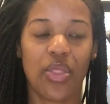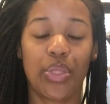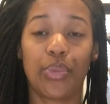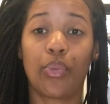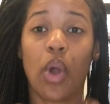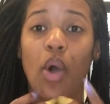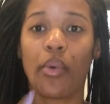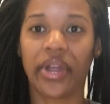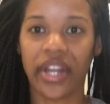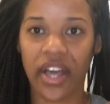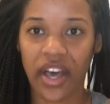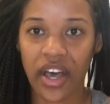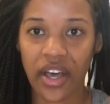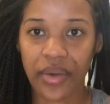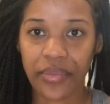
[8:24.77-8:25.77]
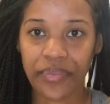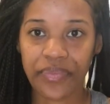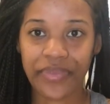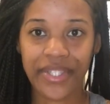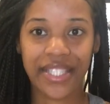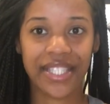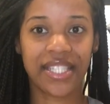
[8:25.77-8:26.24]
throwing up,
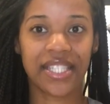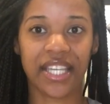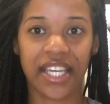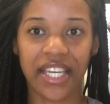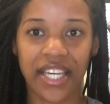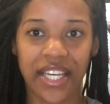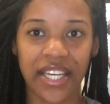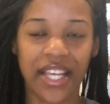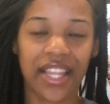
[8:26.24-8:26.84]
sick,